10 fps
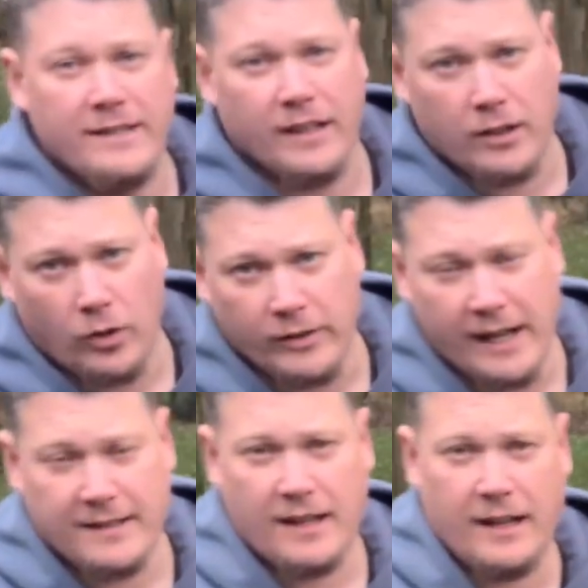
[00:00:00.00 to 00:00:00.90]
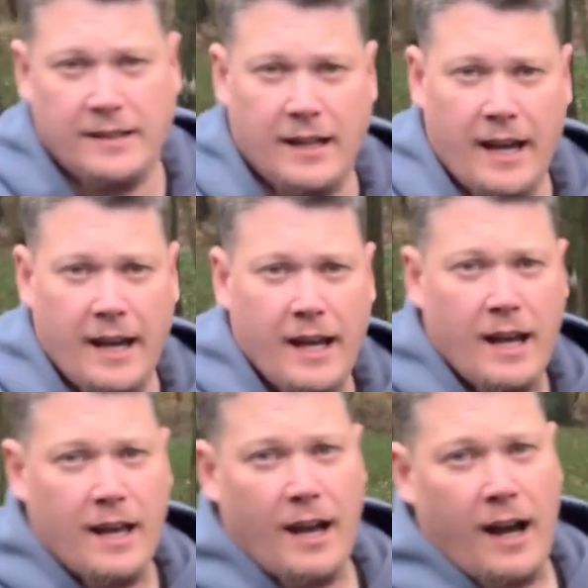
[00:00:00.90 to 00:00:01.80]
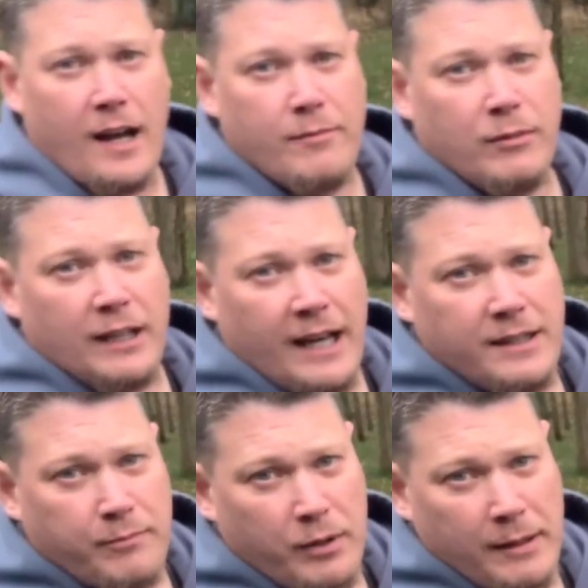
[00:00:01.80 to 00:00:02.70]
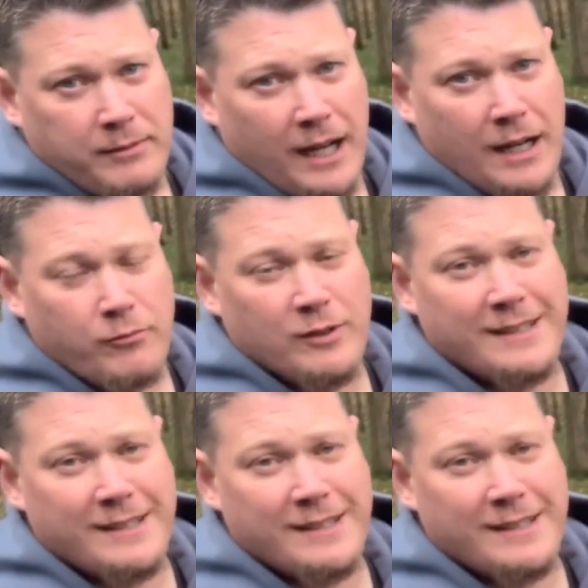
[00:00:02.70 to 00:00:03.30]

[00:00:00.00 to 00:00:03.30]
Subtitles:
cold outside today. I am glad the prep time was